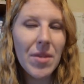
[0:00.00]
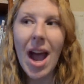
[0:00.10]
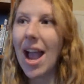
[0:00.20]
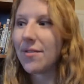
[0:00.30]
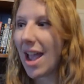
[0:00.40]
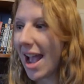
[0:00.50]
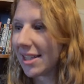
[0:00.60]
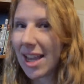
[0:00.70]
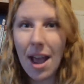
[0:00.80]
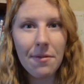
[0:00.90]
I have to
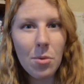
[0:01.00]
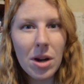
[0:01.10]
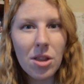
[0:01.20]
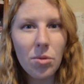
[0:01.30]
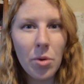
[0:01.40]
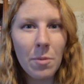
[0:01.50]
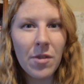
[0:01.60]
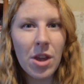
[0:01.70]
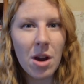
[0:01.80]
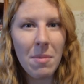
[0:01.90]
ask everyone in the room for
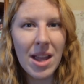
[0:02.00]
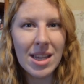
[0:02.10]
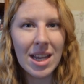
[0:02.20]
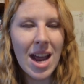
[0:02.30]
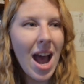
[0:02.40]
their opinion.